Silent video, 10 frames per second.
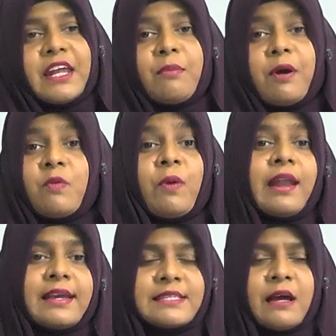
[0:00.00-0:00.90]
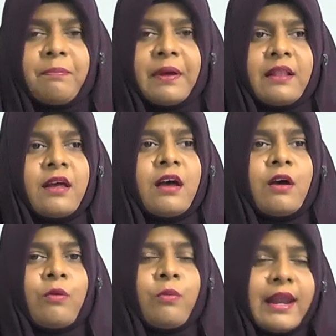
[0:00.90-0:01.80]
about one
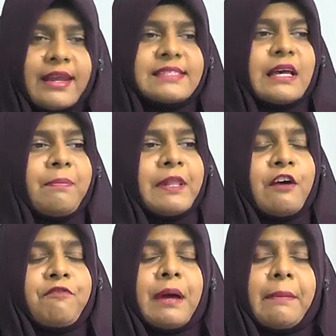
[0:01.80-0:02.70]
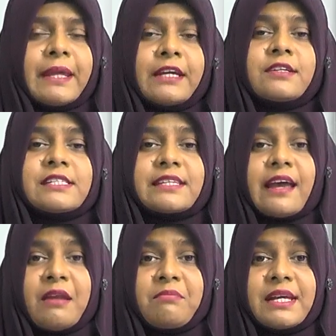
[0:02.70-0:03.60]
example of public goods
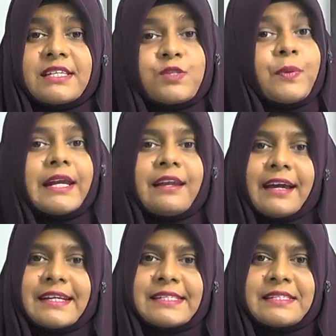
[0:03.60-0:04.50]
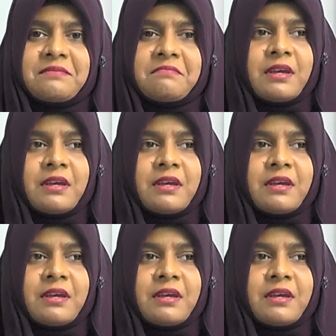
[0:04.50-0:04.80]
can be street lights.